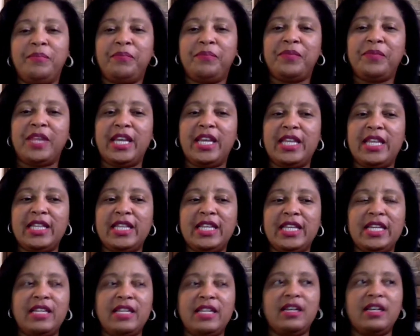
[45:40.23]
And
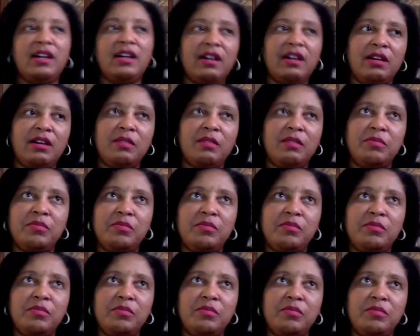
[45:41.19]
then
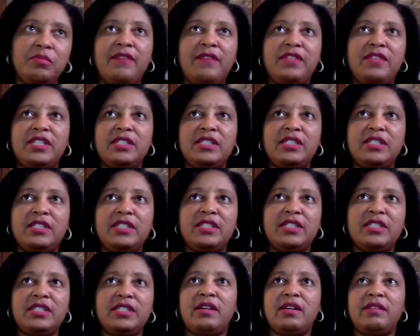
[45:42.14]
we have this
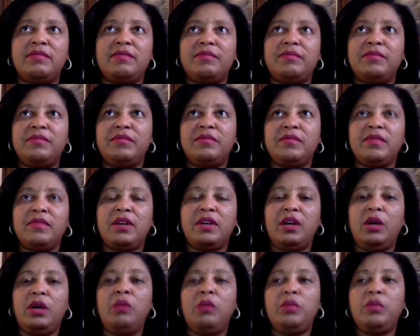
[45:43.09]

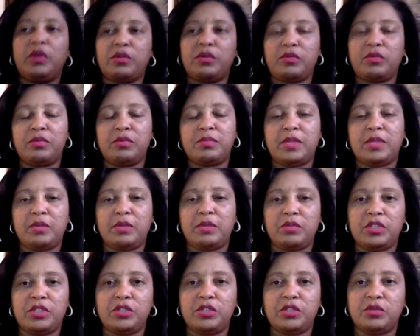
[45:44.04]
homework group that we
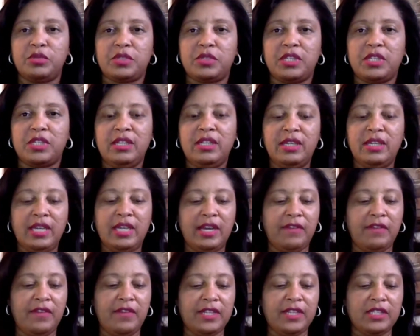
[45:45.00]
use,
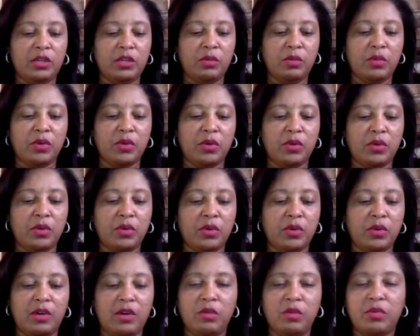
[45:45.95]
FX Homework. We have
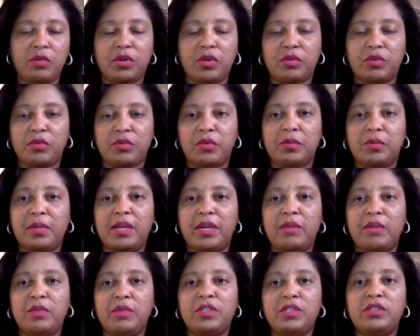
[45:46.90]
a homework group,
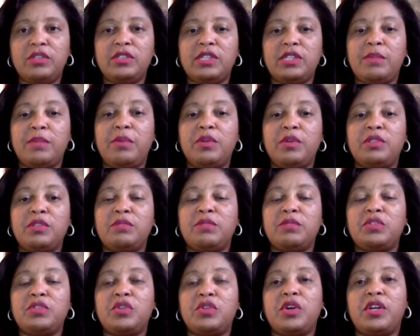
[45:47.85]
and we usually post the
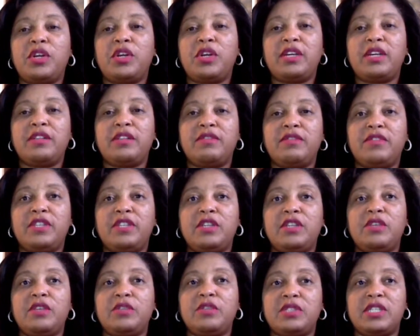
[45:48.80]
majority of the
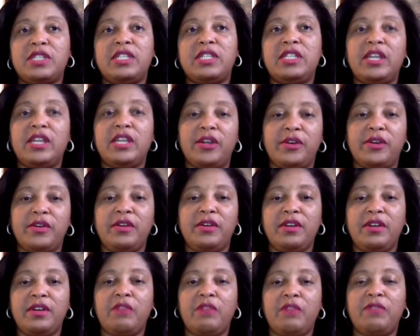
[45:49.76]
videos in there
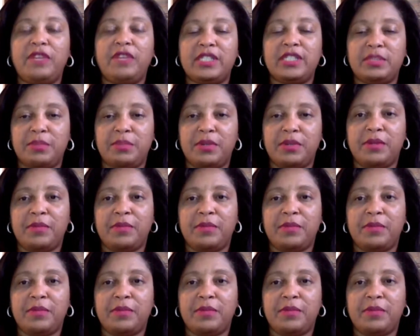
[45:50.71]
on Facebook.